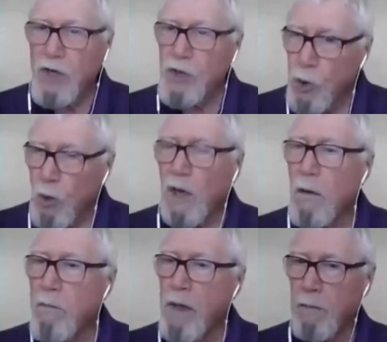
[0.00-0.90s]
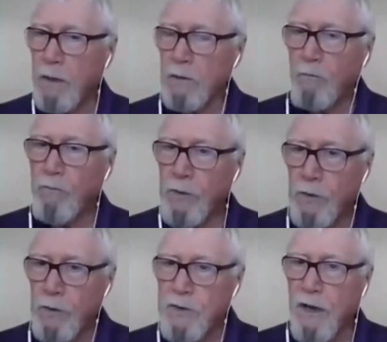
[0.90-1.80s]
is your commitment
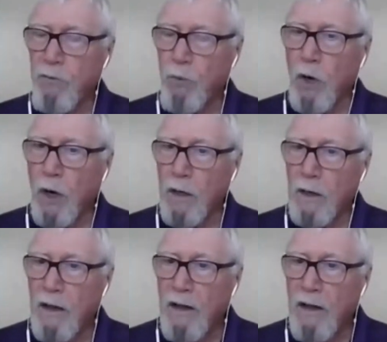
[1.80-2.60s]
to safe work,